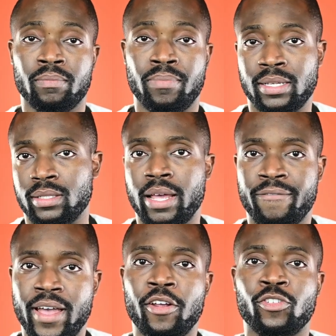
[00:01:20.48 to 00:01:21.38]
basically a
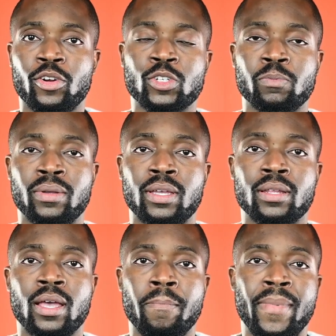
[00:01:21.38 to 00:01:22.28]
fast shutter
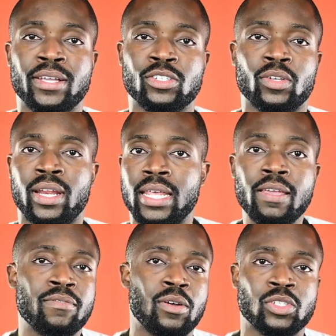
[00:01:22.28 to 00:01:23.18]
speed makes it so that
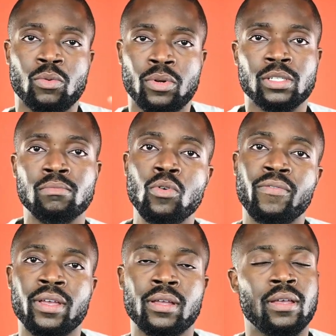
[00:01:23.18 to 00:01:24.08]
even though someone's
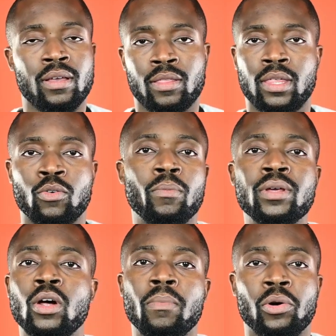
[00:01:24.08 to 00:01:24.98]
moving, there will be
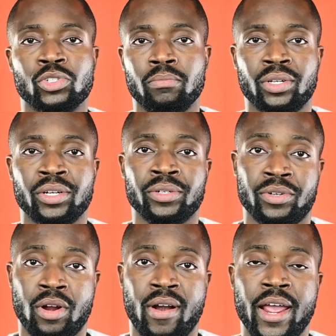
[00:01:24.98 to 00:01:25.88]
no motion blur.
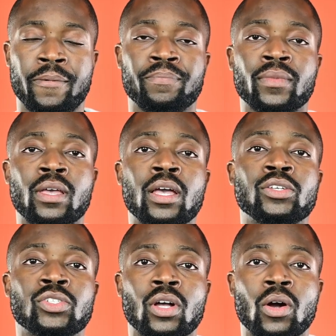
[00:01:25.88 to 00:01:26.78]
All right.
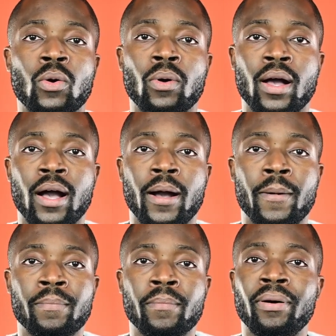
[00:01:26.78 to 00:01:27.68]

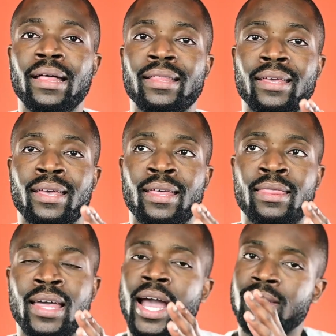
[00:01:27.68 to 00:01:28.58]
So, but
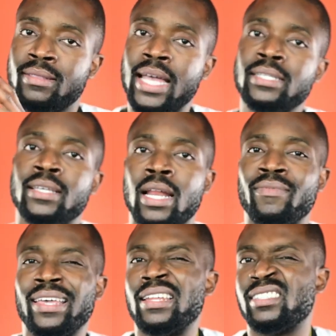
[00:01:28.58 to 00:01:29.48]
that's kind of
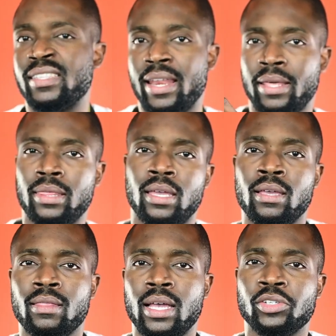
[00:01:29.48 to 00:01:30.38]
like an aesthetic
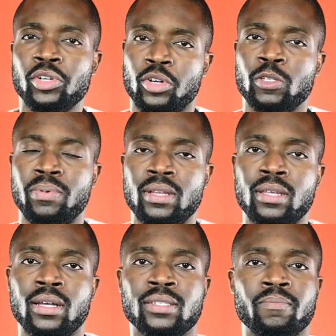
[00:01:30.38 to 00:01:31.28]
thing that shutter speed
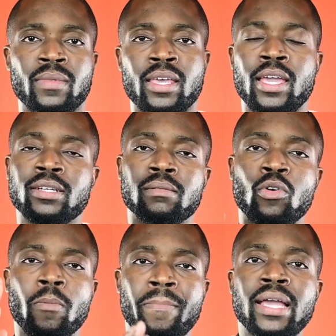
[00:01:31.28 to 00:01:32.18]
does. Here's a
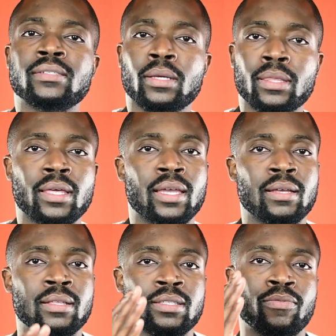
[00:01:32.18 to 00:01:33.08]
more basic
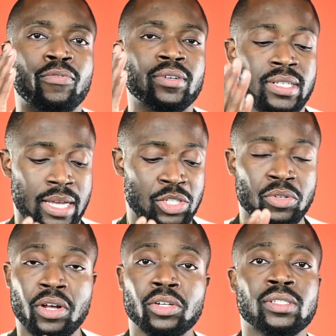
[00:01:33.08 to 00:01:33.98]
thing to get
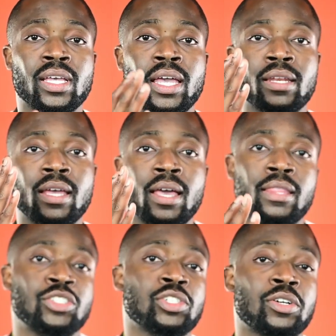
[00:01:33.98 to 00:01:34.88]
you to understand
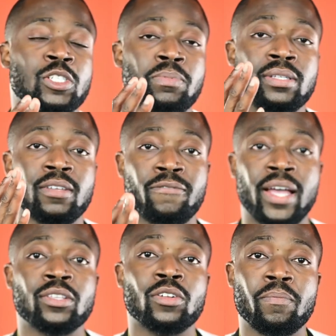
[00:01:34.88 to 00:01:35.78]
the shutter speed's
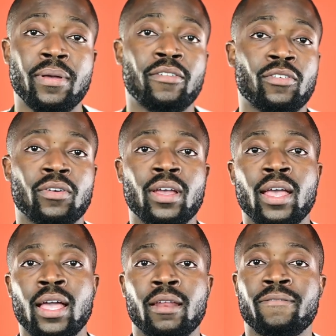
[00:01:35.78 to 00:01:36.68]
effect on a picture.
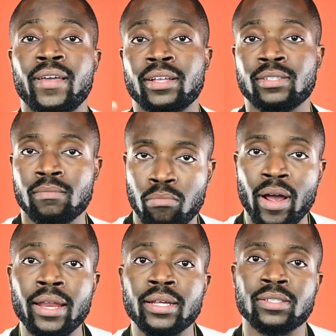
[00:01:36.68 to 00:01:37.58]
It affects
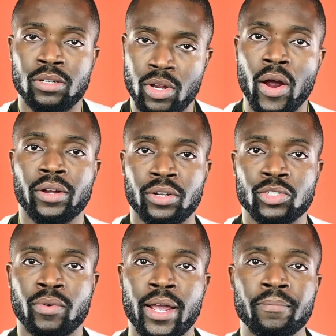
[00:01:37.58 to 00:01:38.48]
brightness and
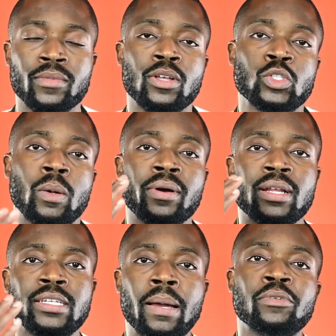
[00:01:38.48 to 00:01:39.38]
darkness, right? So I'm
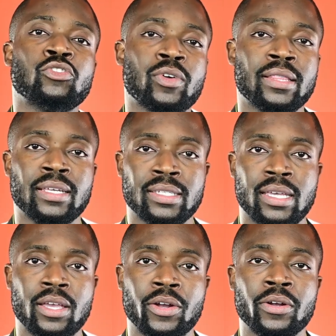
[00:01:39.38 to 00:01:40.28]
going to demonstrate this
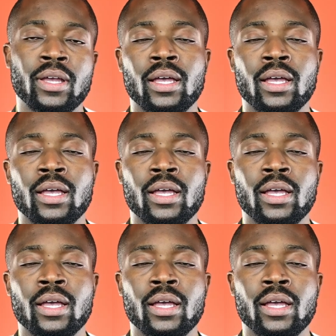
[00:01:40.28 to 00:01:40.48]
here